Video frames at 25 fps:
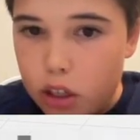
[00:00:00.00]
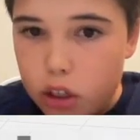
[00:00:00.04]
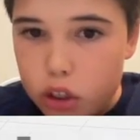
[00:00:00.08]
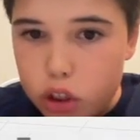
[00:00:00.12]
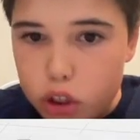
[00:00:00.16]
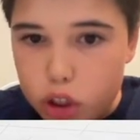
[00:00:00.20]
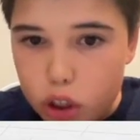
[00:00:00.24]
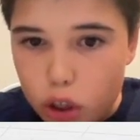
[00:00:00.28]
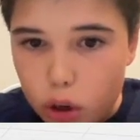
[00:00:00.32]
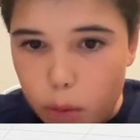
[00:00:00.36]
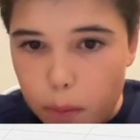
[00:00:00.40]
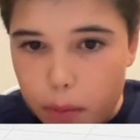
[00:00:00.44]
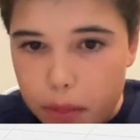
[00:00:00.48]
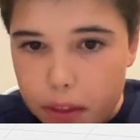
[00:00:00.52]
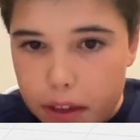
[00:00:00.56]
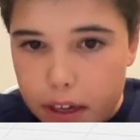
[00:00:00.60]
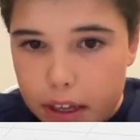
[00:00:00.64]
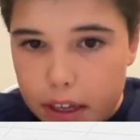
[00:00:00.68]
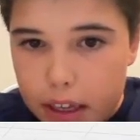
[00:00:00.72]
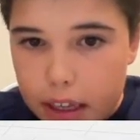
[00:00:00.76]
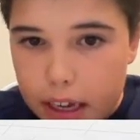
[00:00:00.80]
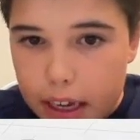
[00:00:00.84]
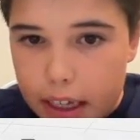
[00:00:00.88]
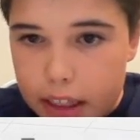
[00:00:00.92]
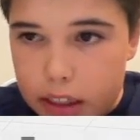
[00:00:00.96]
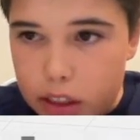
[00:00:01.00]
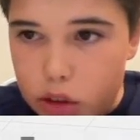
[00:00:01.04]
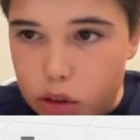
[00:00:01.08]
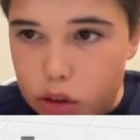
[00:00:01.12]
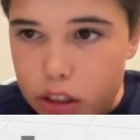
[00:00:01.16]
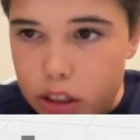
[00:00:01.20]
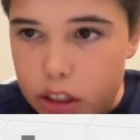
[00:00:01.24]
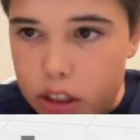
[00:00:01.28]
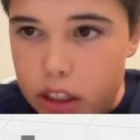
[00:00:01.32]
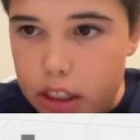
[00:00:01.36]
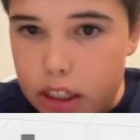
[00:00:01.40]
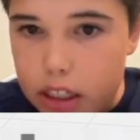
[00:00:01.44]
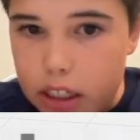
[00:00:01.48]
So as you
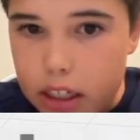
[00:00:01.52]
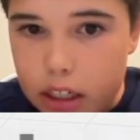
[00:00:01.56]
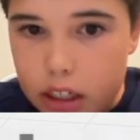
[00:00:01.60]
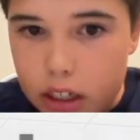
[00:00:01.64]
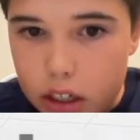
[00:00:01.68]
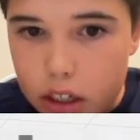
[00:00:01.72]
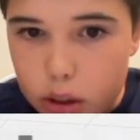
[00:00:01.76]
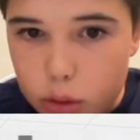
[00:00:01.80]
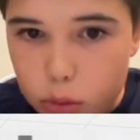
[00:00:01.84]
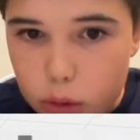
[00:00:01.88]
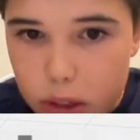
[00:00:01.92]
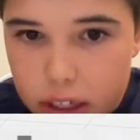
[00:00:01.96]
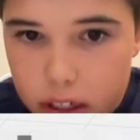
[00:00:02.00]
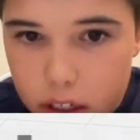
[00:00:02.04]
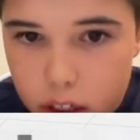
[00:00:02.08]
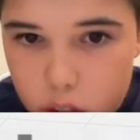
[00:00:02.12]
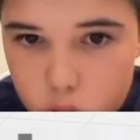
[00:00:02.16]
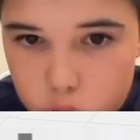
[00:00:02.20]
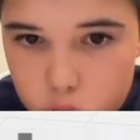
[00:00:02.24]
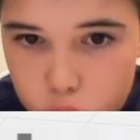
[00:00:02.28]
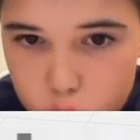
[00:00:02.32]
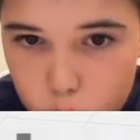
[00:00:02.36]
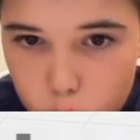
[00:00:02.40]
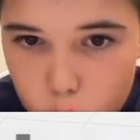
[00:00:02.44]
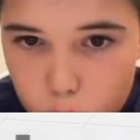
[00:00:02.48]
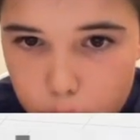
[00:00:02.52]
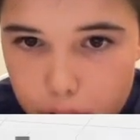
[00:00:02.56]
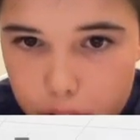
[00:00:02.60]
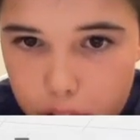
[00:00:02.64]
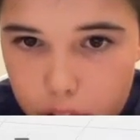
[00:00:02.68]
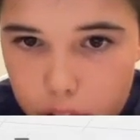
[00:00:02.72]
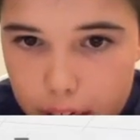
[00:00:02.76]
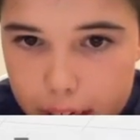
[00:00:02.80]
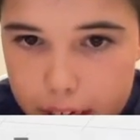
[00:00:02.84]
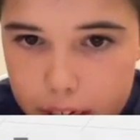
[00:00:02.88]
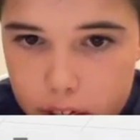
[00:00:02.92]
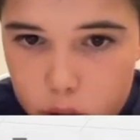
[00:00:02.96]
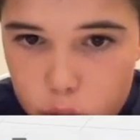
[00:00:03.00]
can see here, we can control the
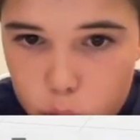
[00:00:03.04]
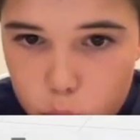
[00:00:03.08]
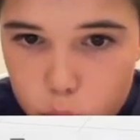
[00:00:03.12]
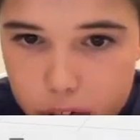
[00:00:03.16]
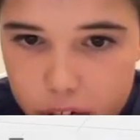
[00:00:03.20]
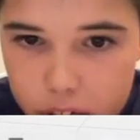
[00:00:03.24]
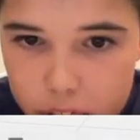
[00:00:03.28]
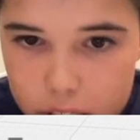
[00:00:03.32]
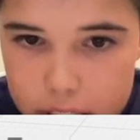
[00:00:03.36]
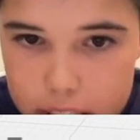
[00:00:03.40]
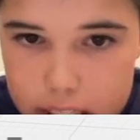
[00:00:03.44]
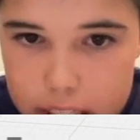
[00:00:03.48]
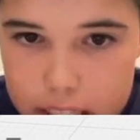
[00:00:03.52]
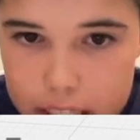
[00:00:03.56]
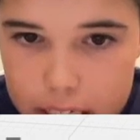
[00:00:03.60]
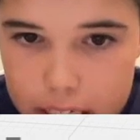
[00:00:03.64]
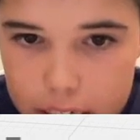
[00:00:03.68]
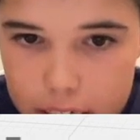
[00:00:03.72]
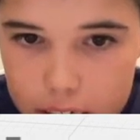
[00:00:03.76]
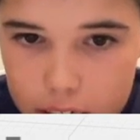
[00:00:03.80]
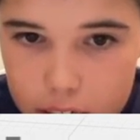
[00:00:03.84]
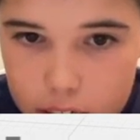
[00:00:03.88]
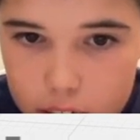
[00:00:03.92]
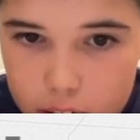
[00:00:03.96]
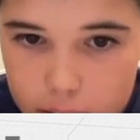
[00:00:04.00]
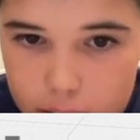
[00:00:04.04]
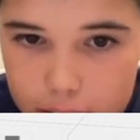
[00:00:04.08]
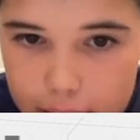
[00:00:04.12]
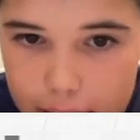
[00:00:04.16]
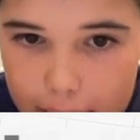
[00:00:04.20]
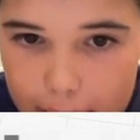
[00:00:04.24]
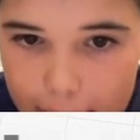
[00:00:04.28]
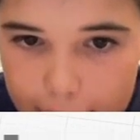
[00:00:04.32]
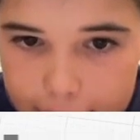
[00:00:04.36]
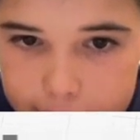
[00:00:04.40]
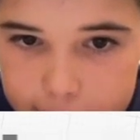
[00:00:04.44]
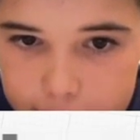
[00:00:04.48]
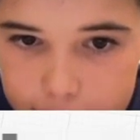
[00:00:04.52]
layer we're seeing
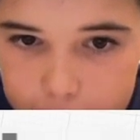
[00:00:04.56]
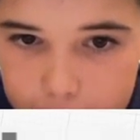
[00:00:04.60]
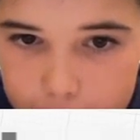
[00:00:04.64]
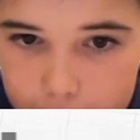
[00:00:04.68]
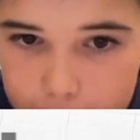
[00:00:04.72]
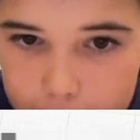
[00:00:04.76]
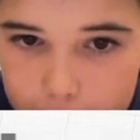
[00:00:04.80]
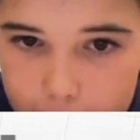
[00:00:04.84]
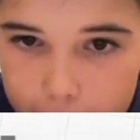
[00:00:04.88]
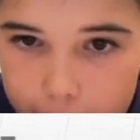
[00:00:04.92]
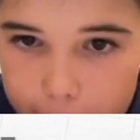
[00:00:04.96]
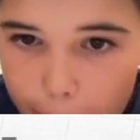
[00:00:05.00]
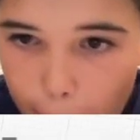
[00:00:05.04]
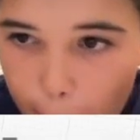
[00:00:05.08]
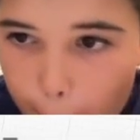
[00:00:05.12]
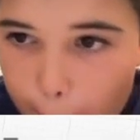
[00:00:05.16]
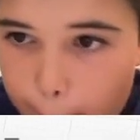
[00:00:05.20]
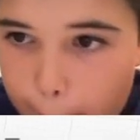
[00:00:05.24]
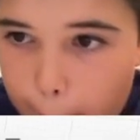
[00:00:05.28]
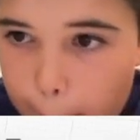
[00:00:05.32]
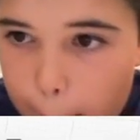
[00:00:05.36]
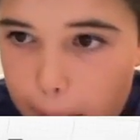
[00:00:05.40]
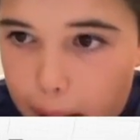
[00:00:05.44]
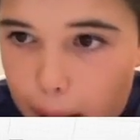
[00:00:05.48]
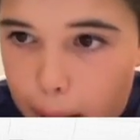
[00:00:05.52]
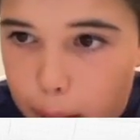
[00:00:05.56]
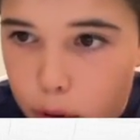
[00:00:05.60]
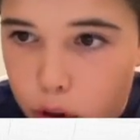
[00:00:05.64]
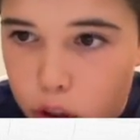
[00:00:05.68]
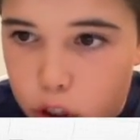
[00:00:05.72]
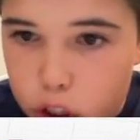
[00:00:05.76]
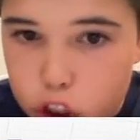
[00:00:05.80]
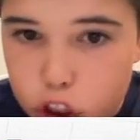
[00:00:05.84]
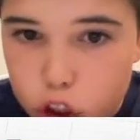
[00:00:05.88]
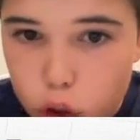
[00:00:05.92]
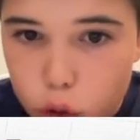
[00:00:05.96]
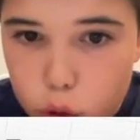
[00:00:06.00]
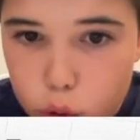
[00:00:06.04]
and um, I'm going
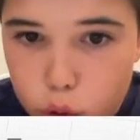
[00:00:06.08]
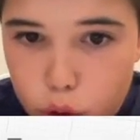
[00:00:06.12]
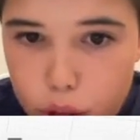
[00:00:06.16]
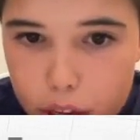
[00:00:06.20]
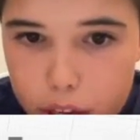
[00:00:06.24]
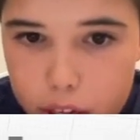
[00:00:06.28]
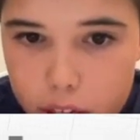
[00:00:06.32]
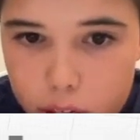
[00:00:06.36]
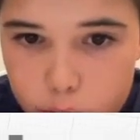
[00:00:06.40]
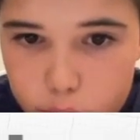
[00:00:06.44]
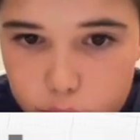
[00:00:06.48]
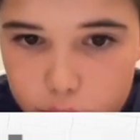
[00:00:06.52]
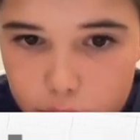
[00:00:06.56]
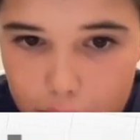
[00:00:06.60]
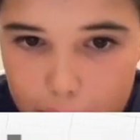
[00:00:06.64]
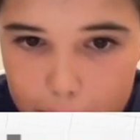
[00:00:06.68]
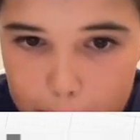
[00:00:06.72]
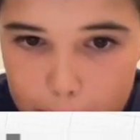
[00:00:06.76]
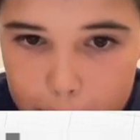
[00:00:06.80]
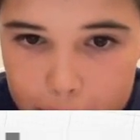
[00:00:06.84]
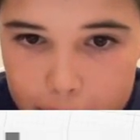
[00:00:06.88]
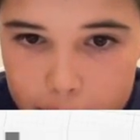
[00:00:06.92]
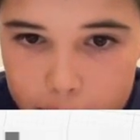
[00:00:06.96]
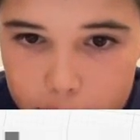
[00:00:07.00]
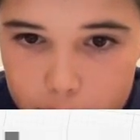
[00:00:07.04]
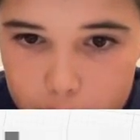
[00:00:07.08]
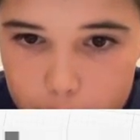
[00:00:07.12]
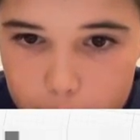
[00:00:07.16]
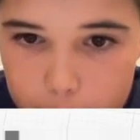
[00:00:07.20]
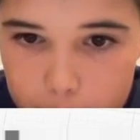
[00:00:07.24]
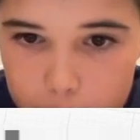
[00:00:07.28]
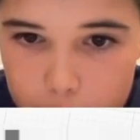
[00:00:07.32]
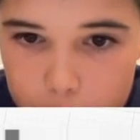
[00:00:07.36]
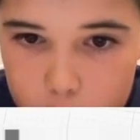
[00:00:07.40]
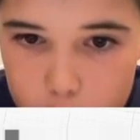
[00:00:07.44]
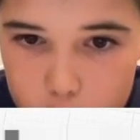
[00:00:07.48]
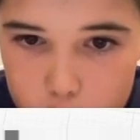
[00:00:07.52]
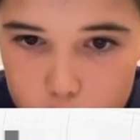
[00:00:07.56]
to show you the infill I meant.
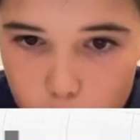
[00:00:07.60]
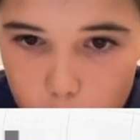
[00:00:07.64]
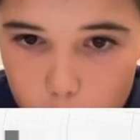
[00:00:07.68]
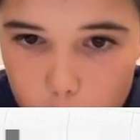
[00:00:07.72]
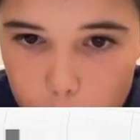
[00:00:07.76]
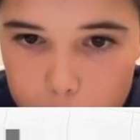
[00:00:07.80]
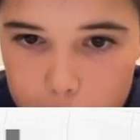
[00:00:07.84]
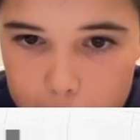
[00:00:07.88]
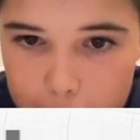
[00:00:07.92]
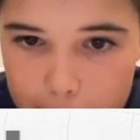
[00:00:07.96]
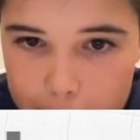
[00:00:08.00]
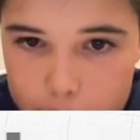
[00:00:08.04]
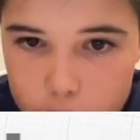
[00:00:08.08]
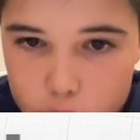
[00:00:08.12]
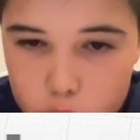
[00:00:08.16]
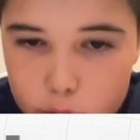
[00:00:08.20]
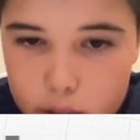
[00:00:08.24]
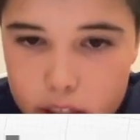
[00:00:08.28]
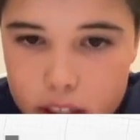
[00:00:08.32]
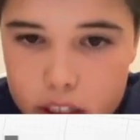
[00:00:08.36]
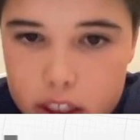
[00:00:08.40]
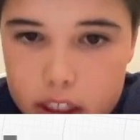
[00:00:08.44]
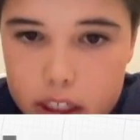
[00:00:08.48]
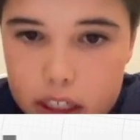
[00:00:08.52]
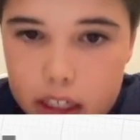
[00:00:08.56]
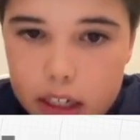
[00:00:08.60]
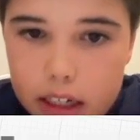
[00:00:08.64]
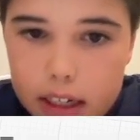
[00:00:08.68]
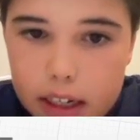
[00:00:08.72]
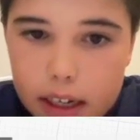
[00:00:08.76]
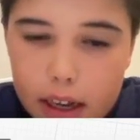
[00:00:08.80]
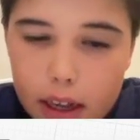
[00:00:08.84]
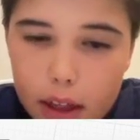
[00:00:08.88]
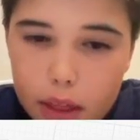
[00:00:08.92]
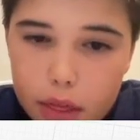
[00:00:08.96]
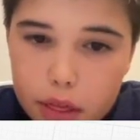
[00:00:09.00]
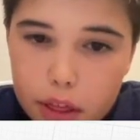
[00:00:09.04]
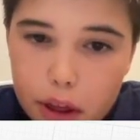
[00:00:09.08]
So as you can see,
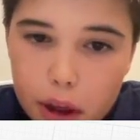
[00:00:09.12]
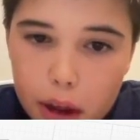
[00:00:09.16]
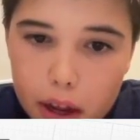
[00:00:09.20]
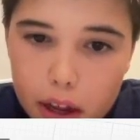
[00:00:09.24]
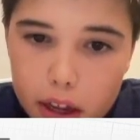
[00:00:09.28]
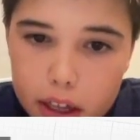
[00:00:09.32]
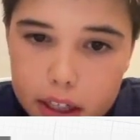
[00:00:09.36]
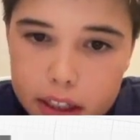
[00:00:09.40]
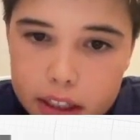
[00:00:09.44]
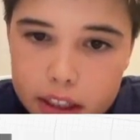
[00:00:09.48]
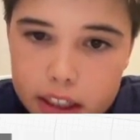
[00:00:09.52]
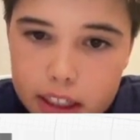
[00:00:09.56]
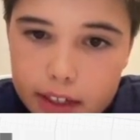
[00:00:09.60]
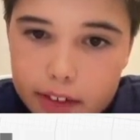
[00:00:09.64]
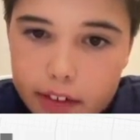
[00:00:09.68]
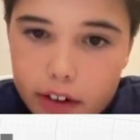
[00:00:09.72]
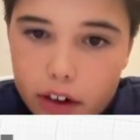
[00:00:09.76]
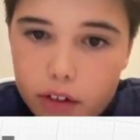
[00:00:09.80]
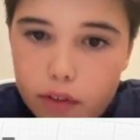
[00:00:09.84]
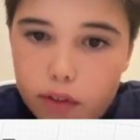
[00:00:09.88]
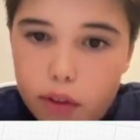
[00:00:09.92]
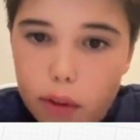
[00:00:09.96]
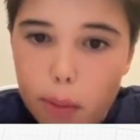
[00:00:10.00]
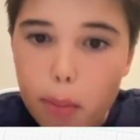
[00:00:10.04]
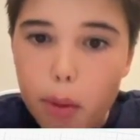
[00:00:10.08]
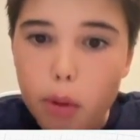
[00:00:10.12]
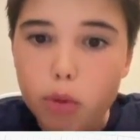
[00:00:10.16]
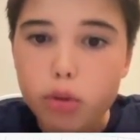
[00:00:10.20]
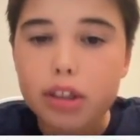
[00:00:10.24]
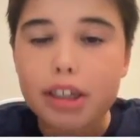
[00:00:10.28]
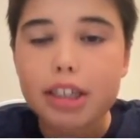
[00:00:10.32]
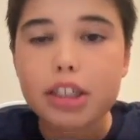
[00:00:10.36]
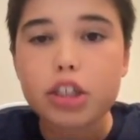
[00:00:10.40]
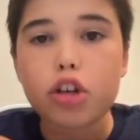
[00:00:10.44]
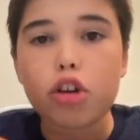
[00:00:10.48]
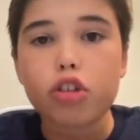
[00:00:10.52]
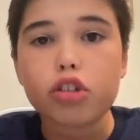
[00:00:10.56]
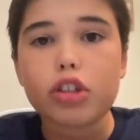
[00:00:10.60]
the interior of the boat
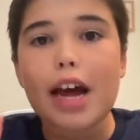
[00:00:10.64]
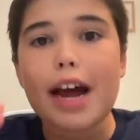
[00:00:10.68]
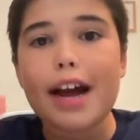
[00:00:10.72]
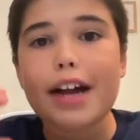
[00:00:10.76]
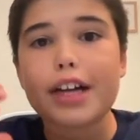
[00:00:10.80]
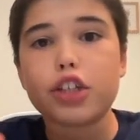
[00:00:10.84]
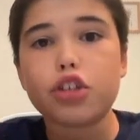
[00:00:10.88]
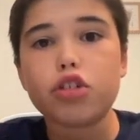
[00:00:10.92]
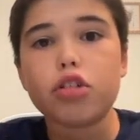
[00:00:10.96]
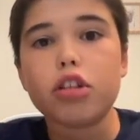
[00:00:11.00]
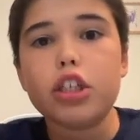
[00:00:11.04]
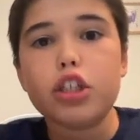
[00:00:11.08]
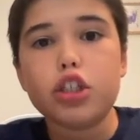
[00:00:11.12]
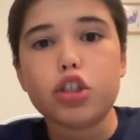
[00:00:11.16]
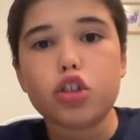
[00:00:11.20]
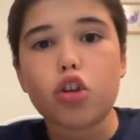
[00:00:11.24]
is not actually